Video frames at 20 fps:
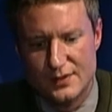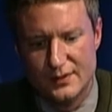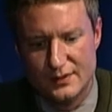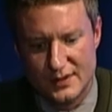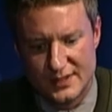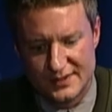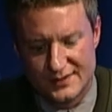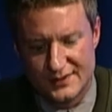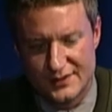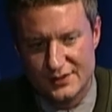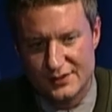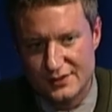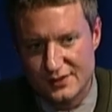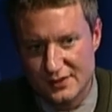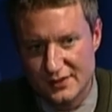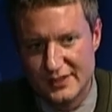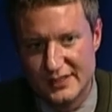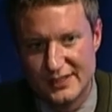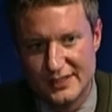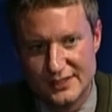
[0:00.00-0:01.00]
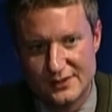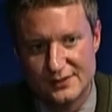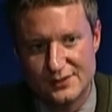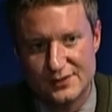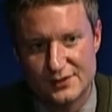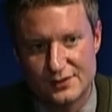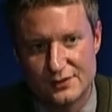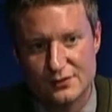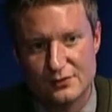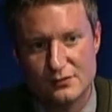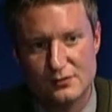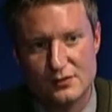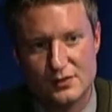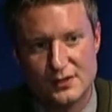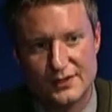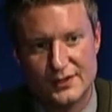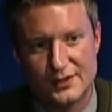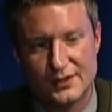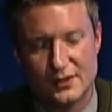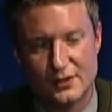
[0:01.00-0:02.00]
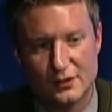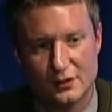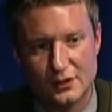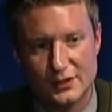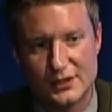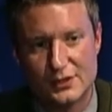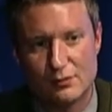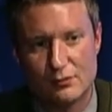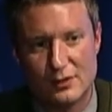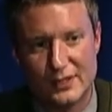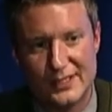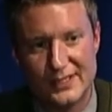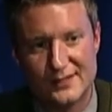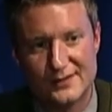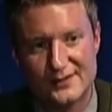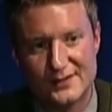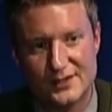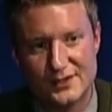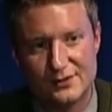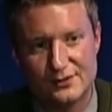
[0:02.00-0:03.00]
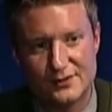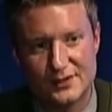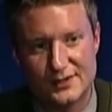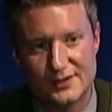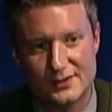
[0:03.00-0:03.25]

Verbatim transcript: essentially into the early 20th century.